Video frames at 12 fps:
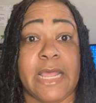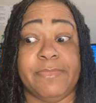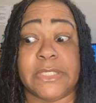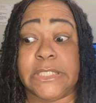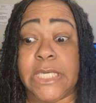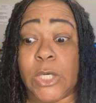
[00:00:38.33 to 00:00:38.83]
I've
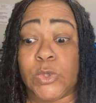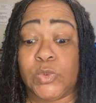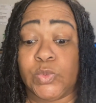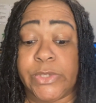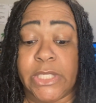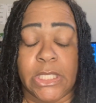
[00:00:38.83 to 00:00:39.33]
been
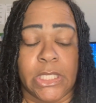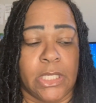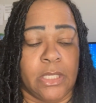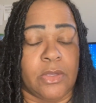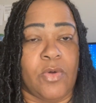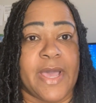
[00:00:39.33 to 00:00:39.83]
gone
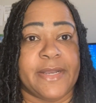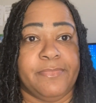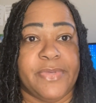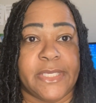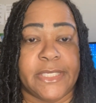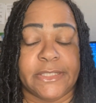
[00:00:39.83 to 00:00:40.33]
quite a
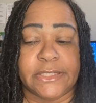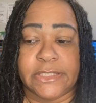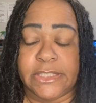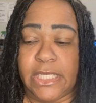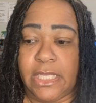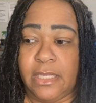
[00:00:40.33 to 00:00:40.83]
bit.
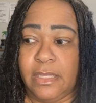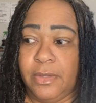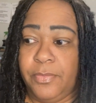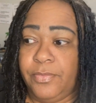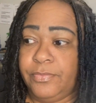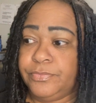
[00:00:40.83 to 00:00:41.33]

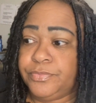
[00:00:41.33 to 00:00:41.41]
Um,